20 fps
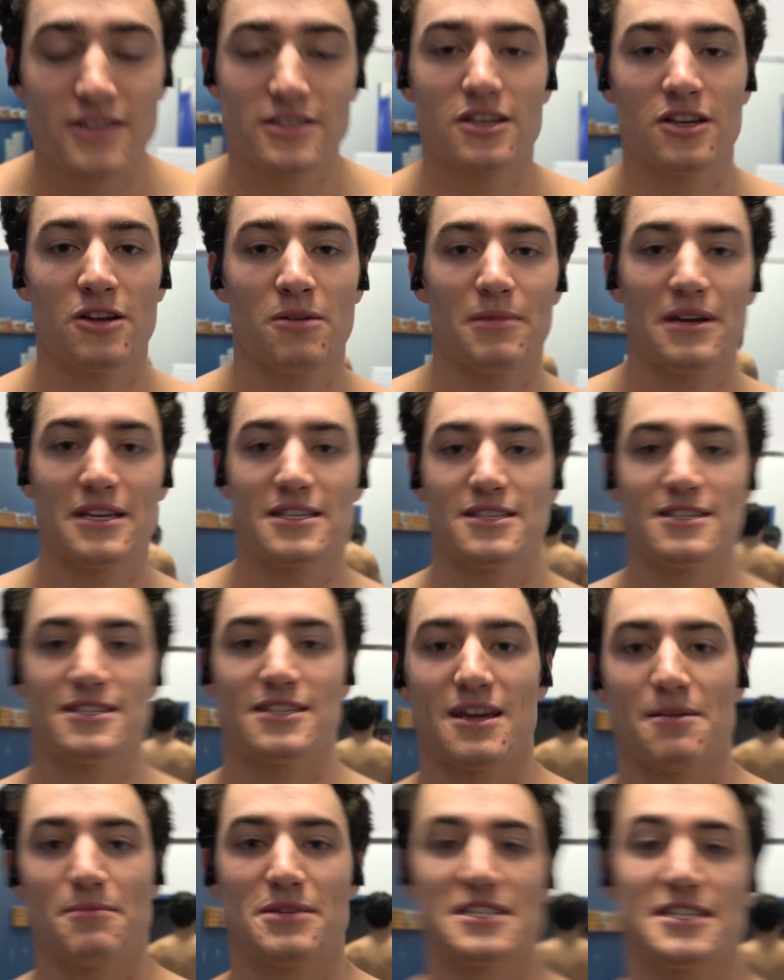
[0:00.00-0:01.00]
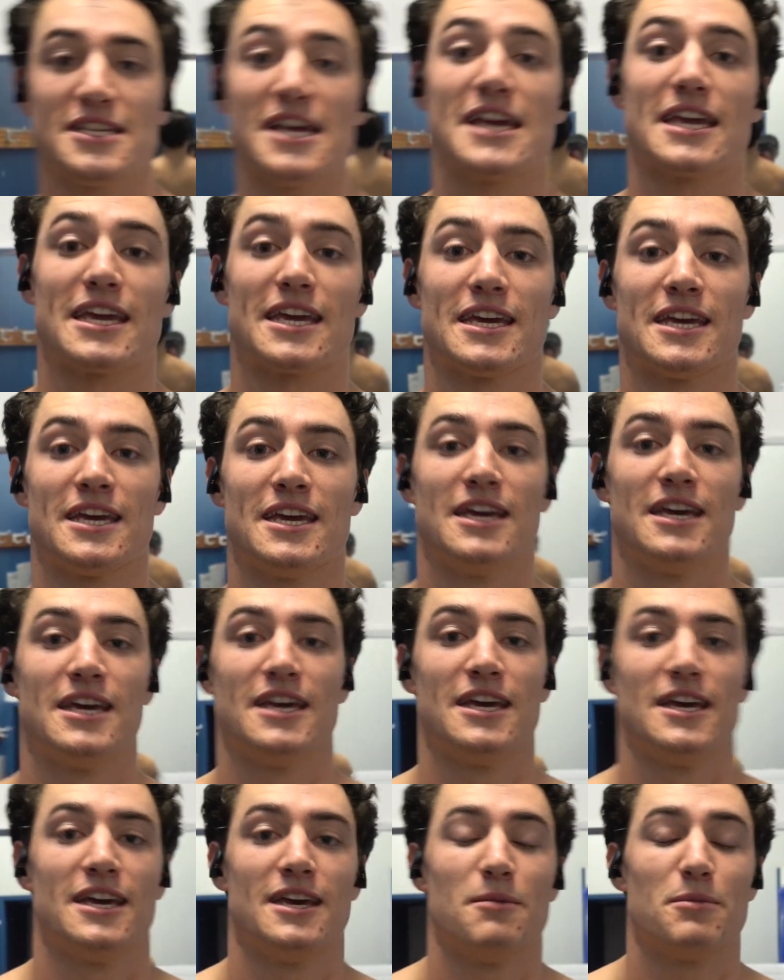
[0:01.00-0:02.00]
to not make the same mistake,
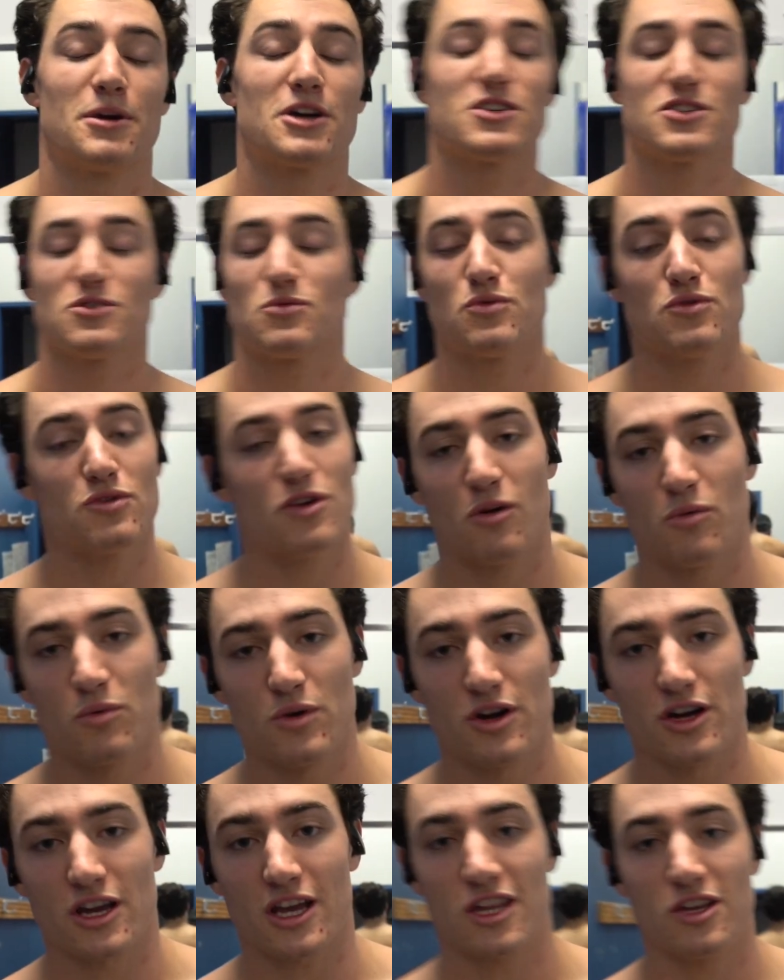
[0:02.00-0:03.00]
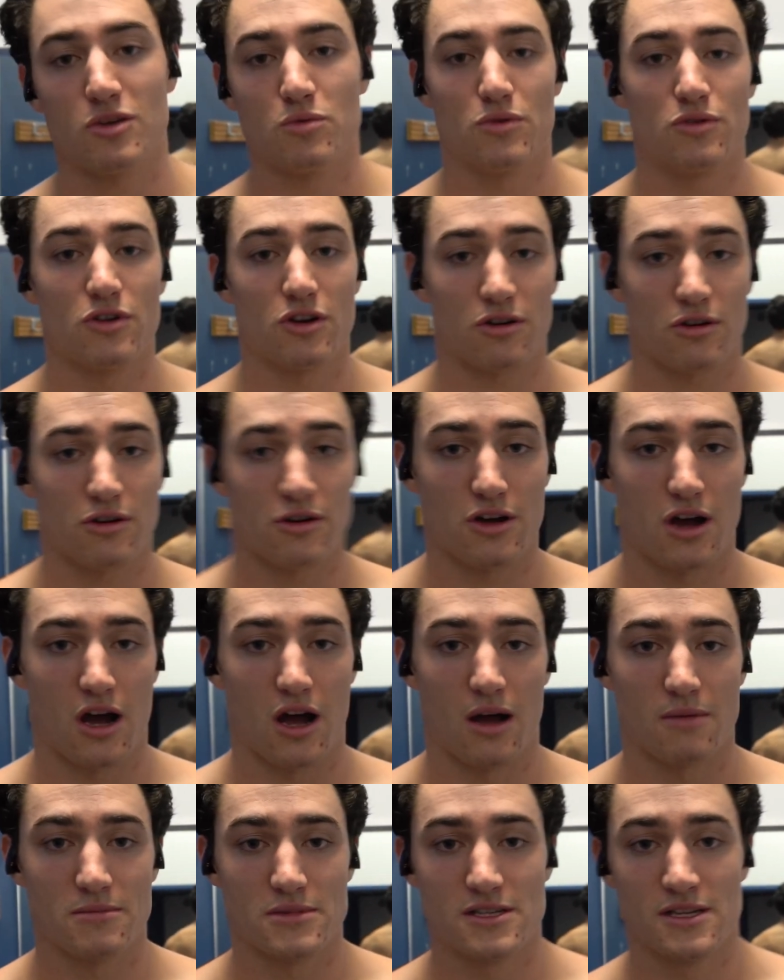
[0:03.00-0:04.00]
because it will not work and you will not grow your
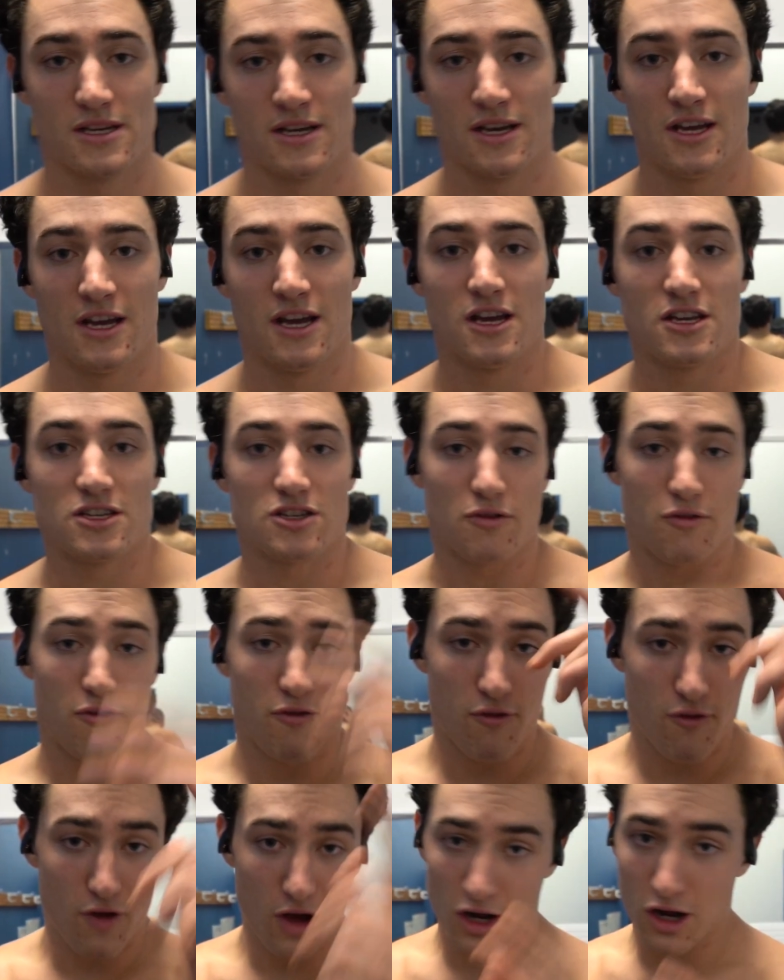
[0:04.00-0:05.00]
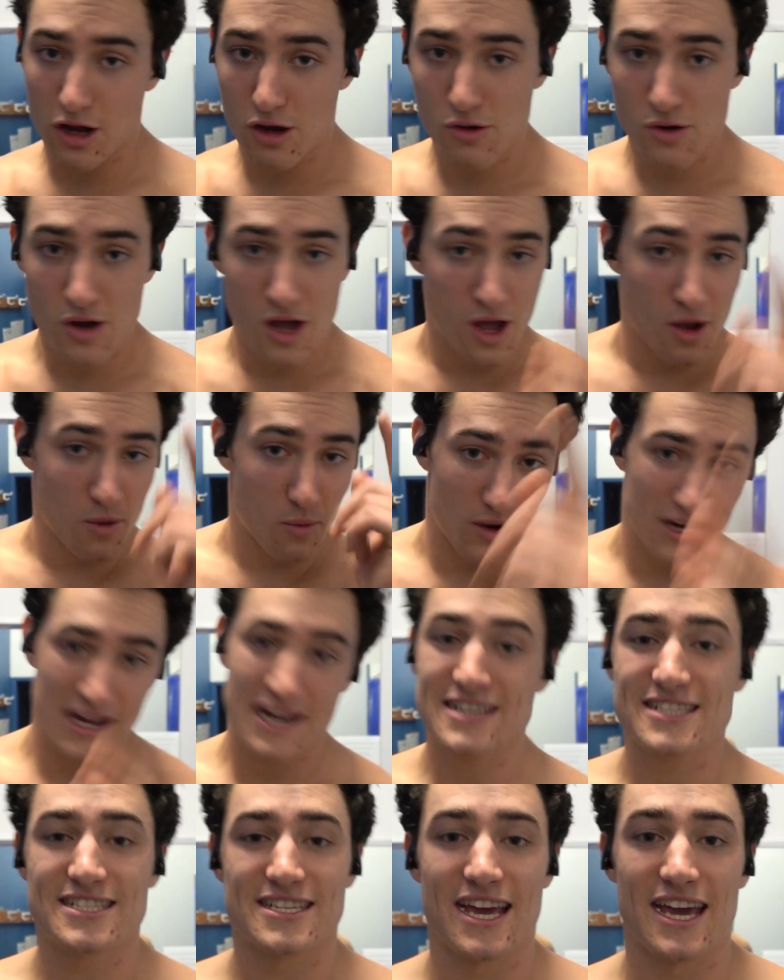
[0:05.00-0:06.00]
arms. So follow what I
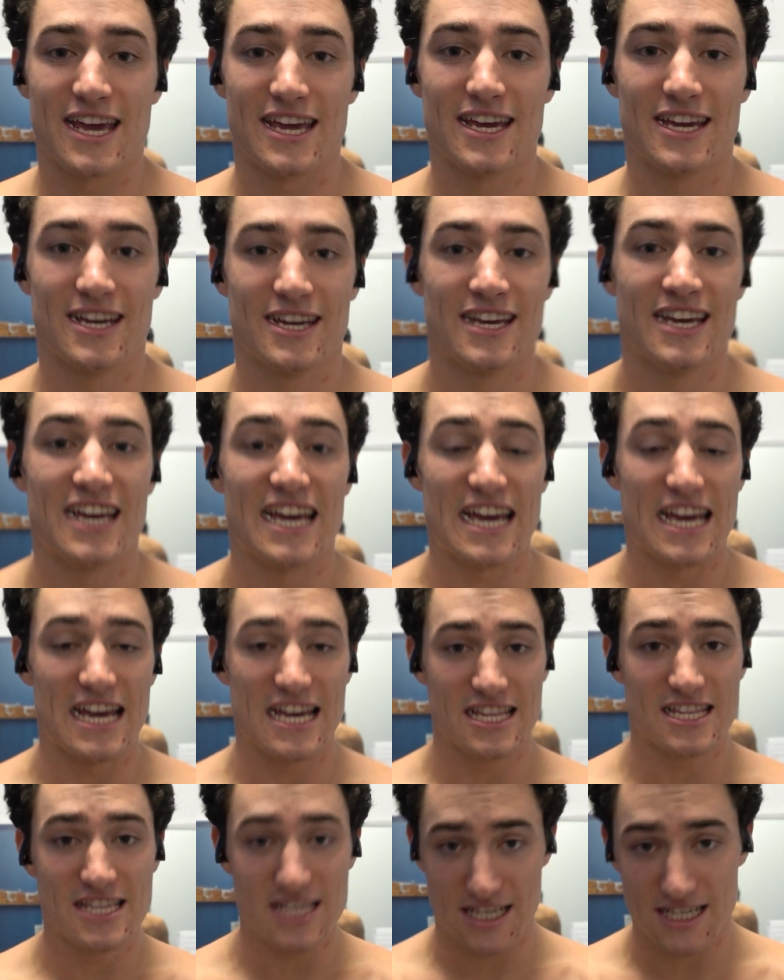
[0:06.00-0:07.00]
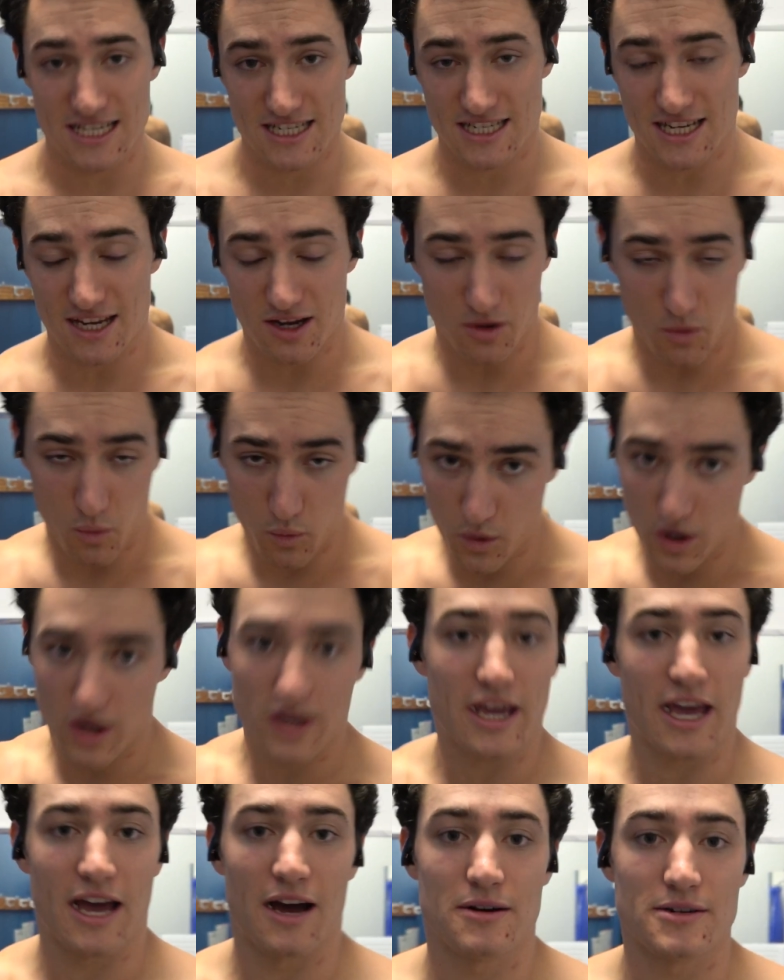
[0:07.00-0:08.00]
say in this
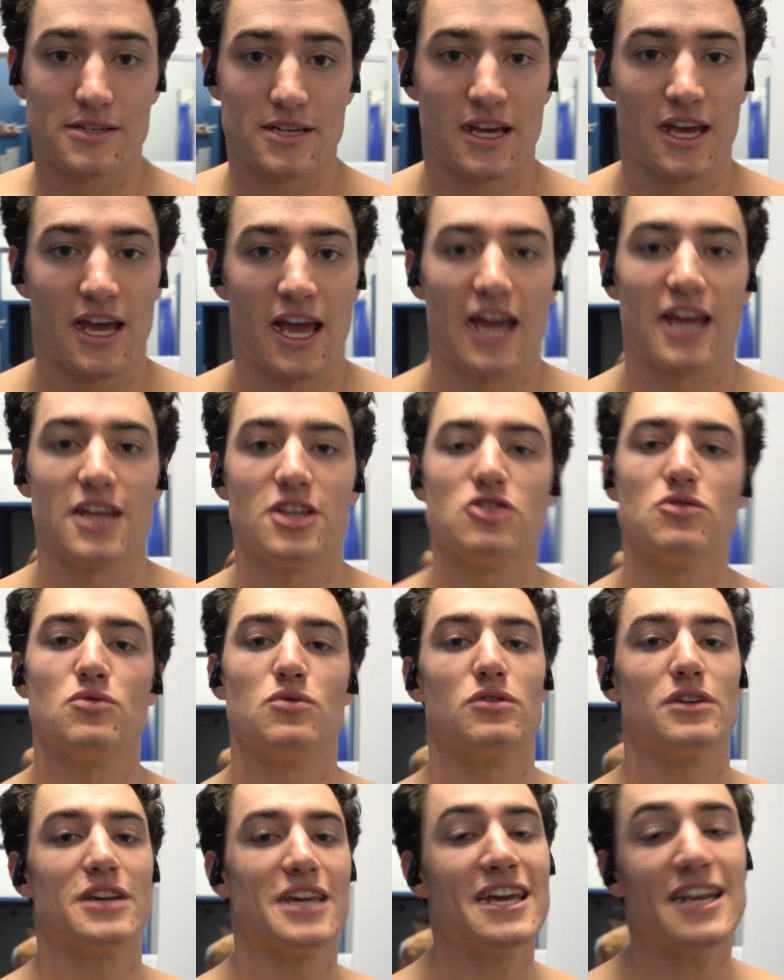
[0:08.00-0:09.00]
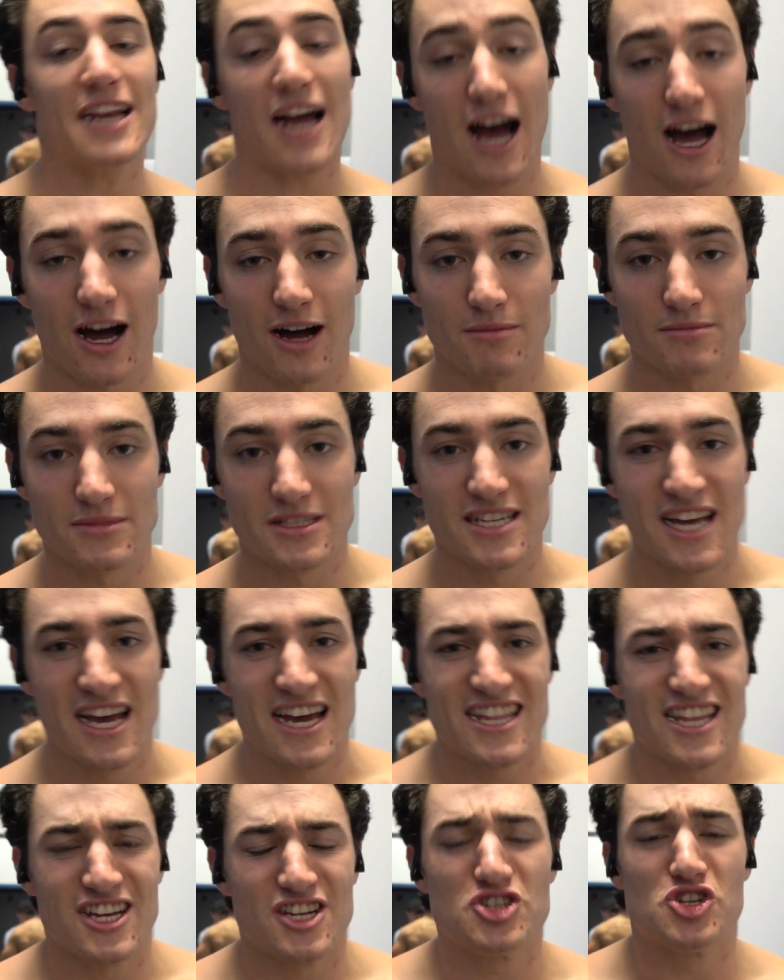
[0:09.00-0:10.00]
workout and you will get arms
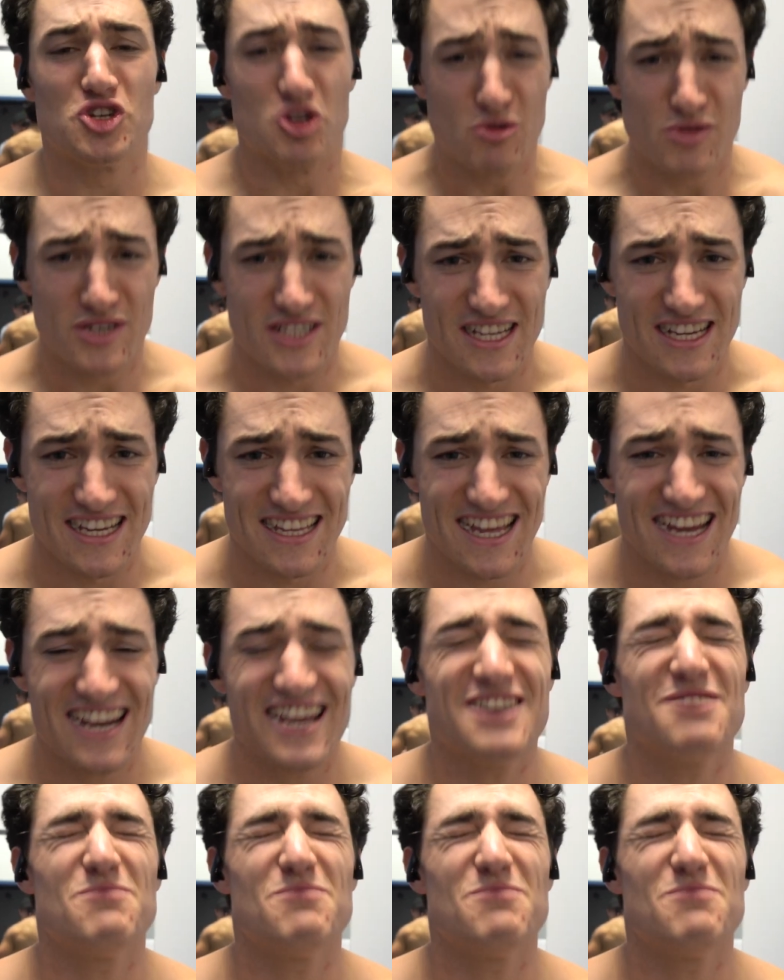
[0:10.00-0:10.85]
that are juicy, that are